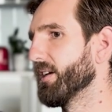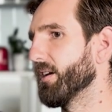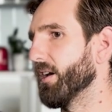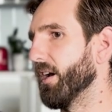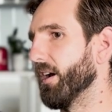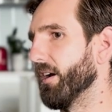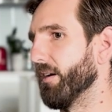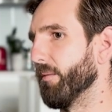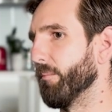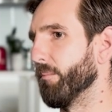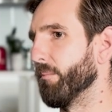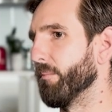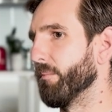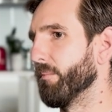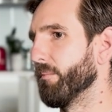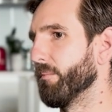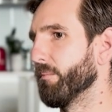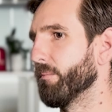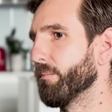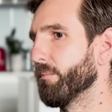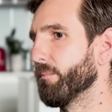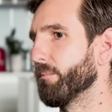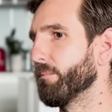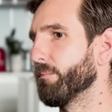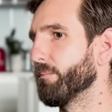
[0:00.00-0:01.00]

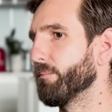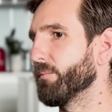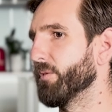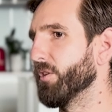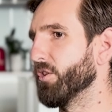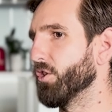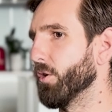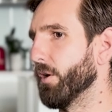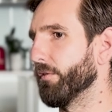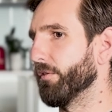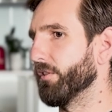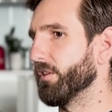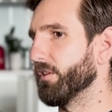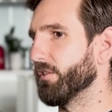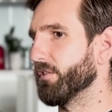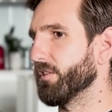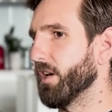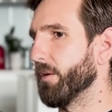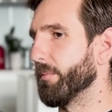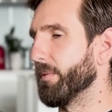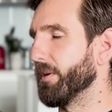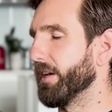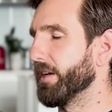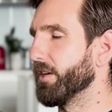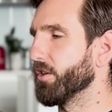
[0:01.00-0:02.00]
Did you have a
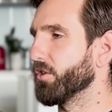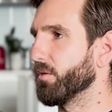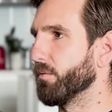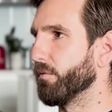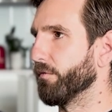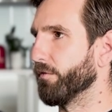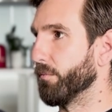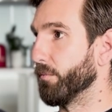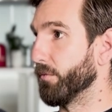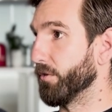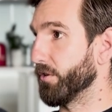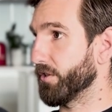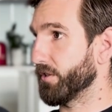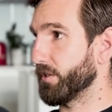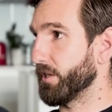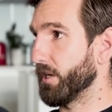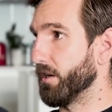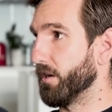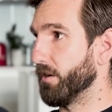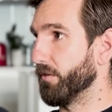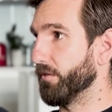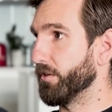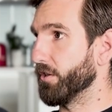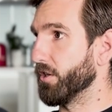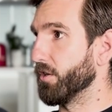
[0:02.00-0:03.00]
determination from the
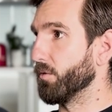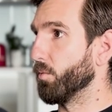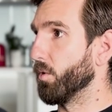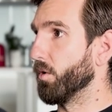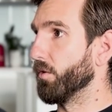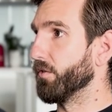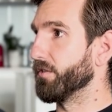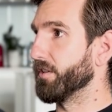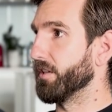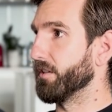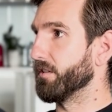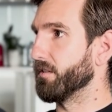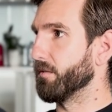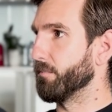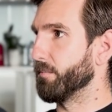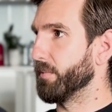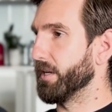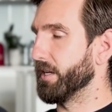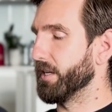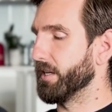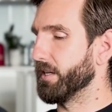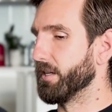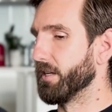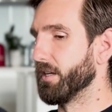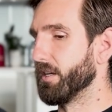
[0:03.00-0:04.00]
start that you wanted to
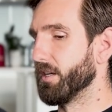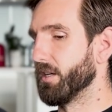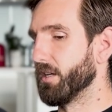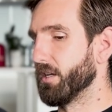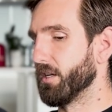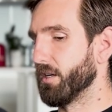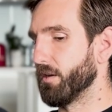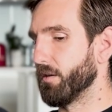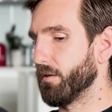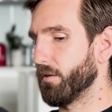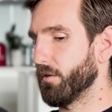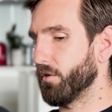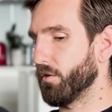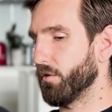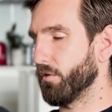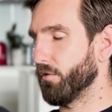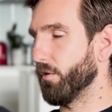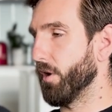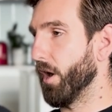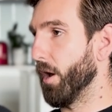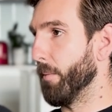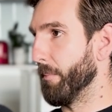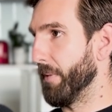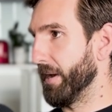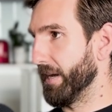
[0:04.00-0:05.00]
be
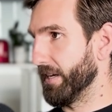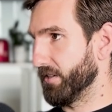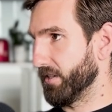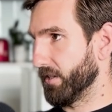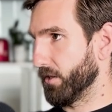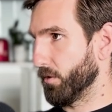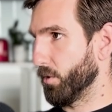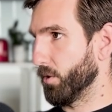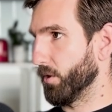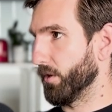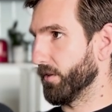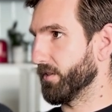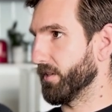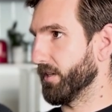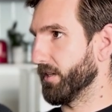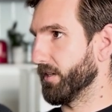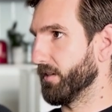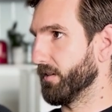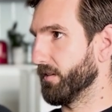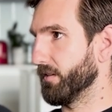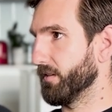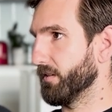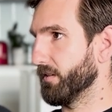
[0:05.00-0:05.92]
amazing quality?